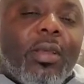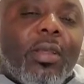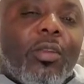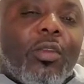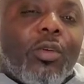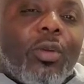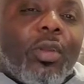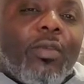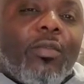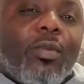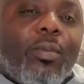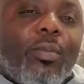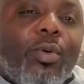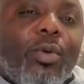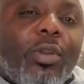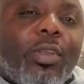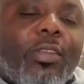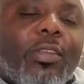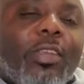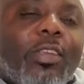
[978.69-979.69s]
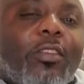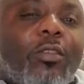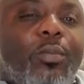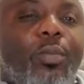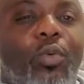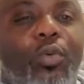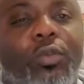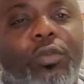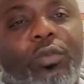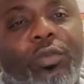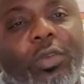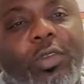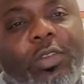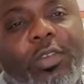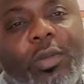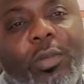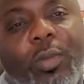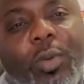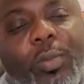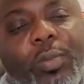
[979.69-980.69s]
Not everybody is exposed to the
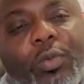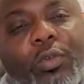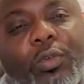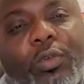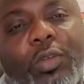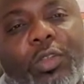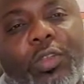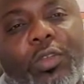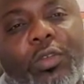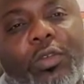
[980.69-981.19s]
same opportunity.